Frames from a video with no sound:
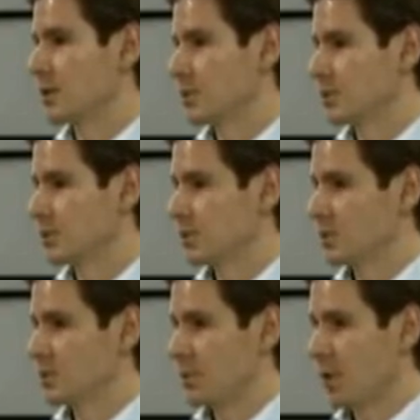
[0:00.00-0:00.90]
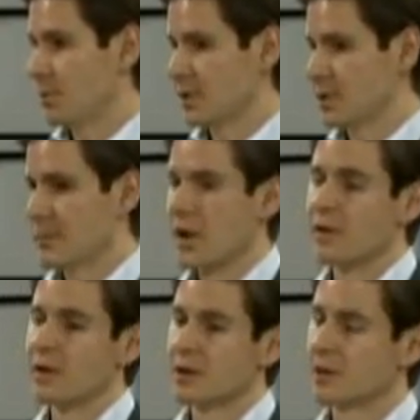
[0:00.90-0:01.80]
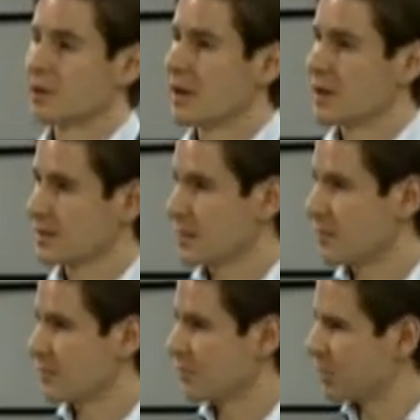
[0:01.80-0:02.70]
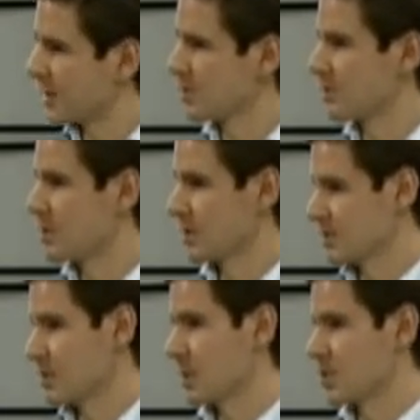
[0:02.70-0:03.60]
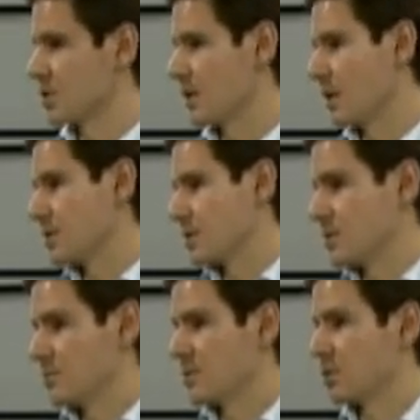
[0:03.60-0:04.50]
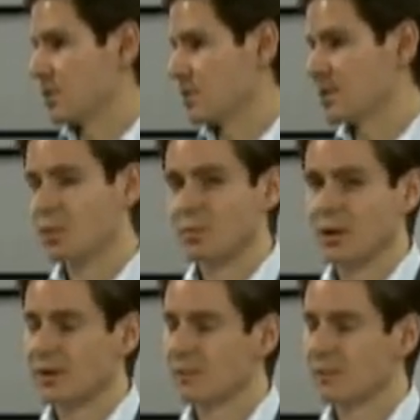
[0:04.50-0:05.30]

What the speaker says: hold property, and then I take that as kind of the plain vanilla strategy. That's, you know, the simple bread and